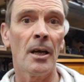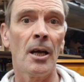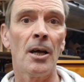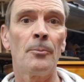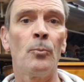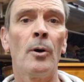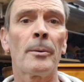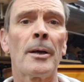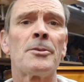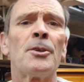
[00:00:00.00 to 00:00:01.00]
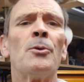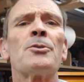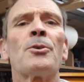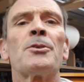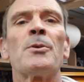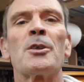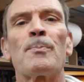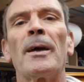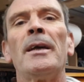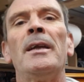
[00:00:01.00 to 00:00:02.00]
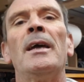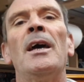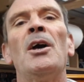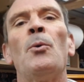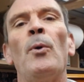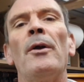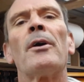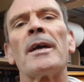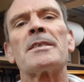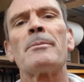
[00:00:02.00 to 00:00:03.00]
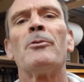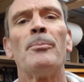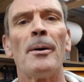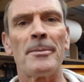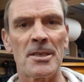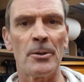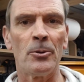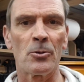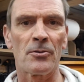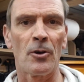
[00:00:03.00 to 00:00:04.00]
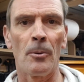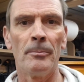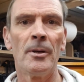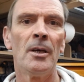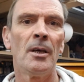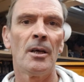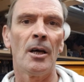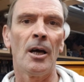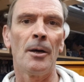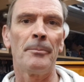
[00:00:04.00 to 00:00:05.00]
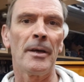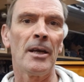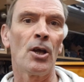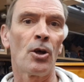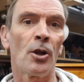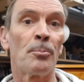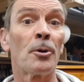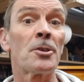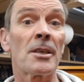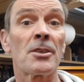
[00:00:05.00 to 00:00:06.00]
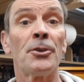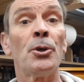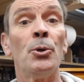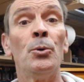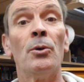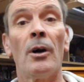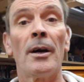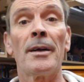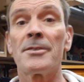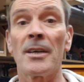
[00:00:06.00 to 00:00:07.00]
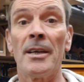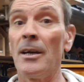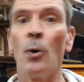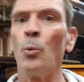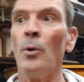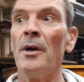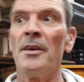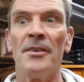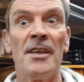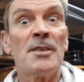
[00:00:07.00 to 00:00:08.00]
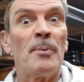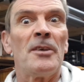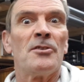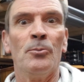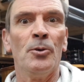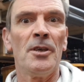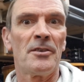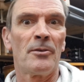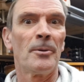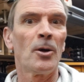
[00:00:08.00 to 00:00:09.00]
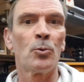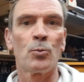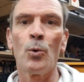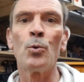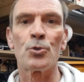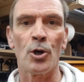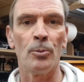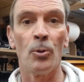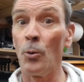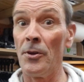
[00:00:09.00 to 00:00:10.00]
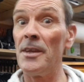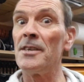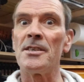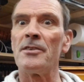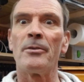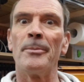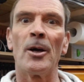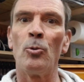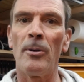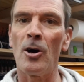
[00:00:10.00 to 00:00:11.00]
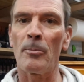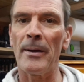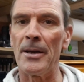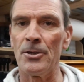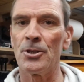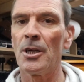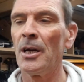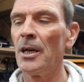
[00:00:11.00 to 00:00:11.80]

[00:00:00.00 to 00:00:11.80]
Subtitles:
What I'm going to do is try to explain where I get some of my materials from. In a lot of the projects I do, I say, oh, this piece of wood is from an old wardrobe, or this is from an old park bench.